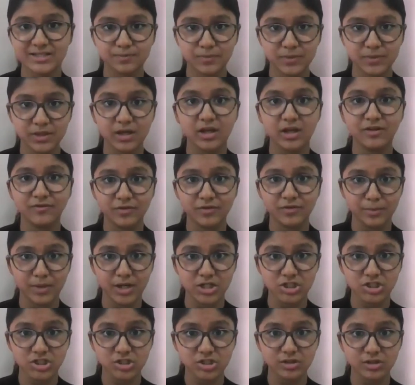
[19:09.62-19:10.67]
the
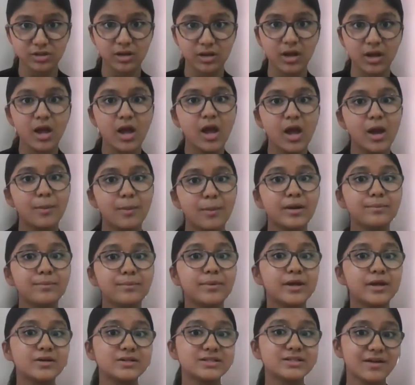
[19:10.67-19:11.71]
information, but
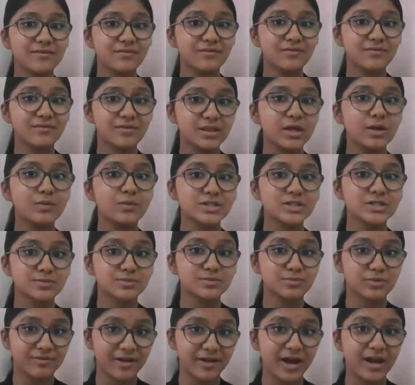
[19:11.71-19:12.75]
because everything was
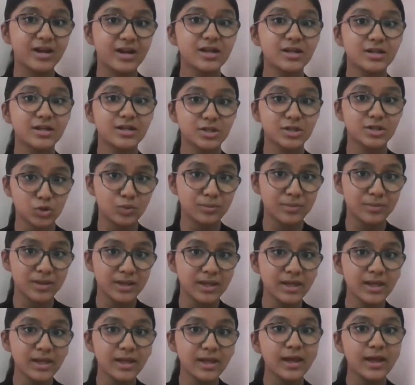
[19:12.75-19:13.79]
provided to
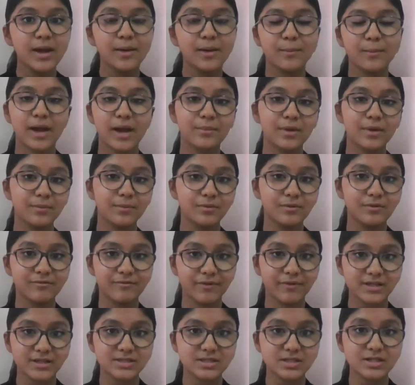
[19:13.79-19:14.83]
me by my
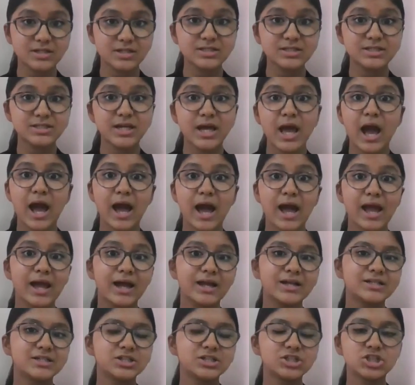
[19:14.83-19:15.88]
professors, I
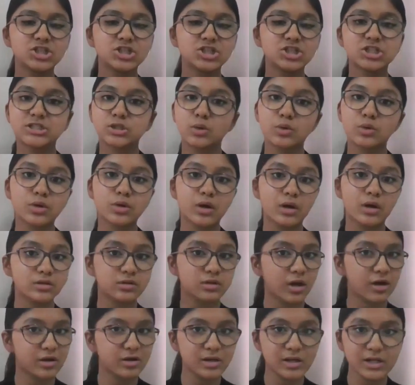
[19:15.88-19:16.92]
had to just go
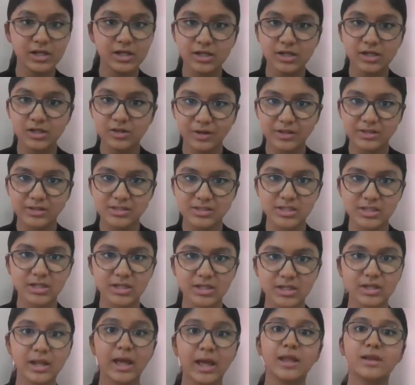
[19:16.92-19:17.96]
thoroughly towards it
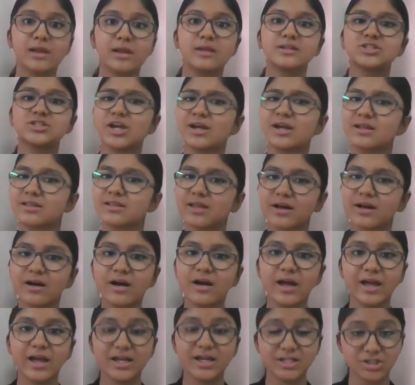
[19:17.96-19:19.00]
and check the
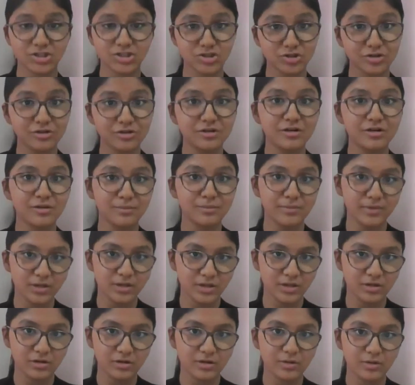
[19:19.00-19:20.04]
external
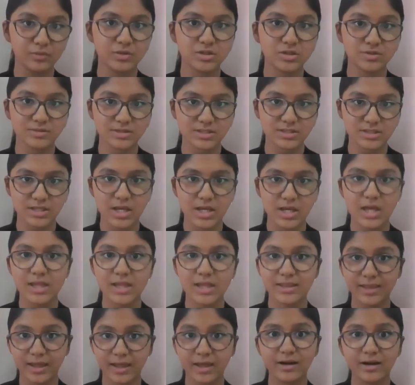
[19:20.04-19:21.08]
material which was
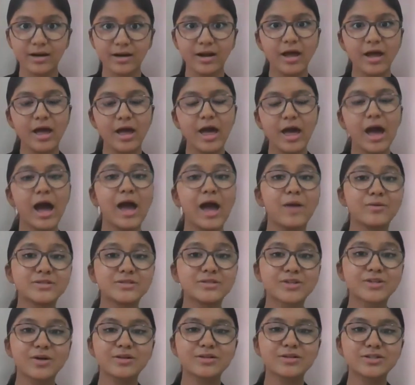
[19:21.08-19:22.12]
there. I was
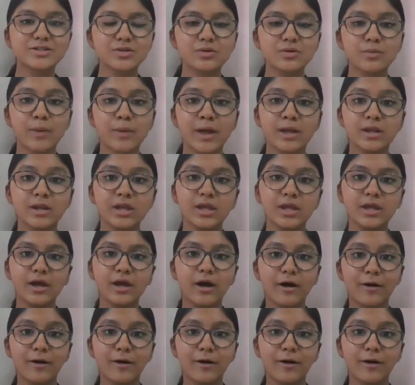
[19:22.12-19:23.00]
also very